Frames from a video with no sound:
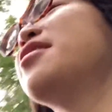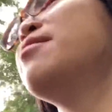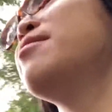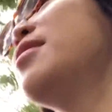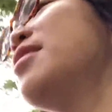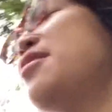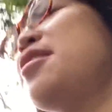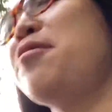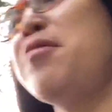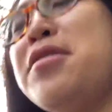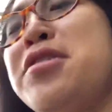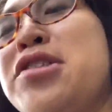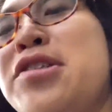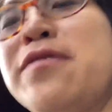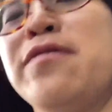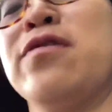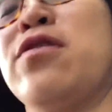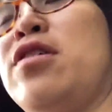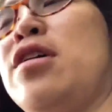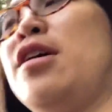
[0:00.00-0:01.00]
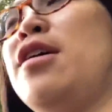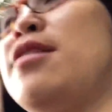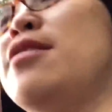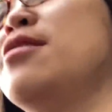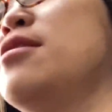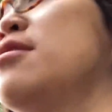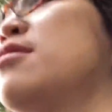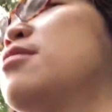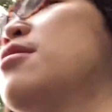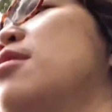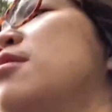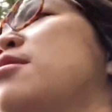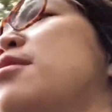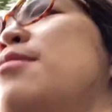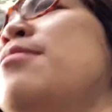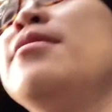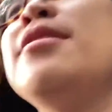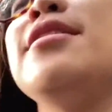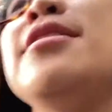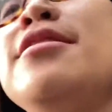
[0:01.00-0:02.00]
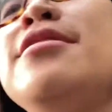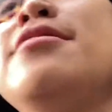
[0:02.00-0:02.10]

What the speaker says: days I want to do vlogs, some days